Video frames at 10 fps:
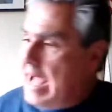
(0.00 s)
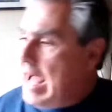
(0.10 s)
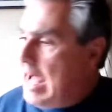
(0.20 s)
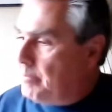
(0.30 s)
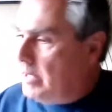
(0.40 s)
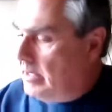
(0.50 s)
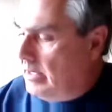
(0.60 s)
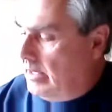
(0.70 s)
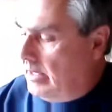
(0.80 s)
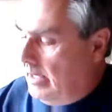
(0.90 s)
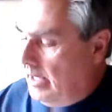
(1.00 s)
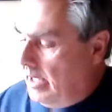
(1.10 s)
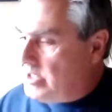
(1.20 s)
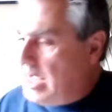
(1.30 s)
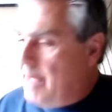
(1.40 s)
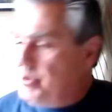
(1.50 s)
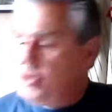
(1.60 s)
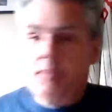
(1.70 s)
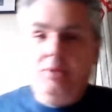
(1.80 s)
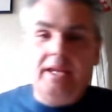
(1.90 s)
Tom. Tom
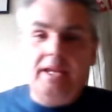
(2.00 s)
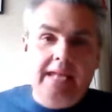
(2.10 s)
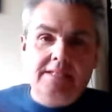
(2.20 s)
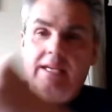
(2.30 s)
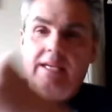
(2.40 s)
Paciorek played 18